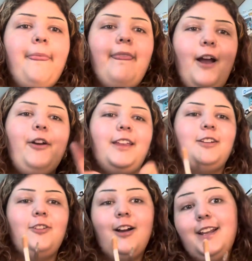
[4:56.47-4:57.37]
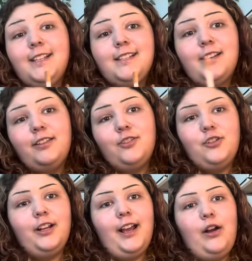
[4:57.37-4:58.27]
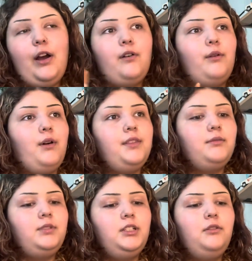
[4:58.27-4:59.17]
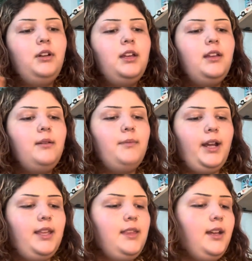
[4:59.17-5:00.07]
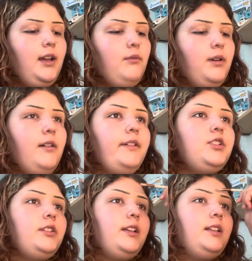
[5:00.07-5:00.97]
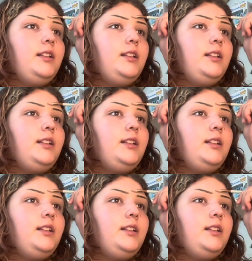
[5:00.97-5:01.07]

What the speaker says: Okay, they're not necessarily turning out how I want them to, but I think I will eventually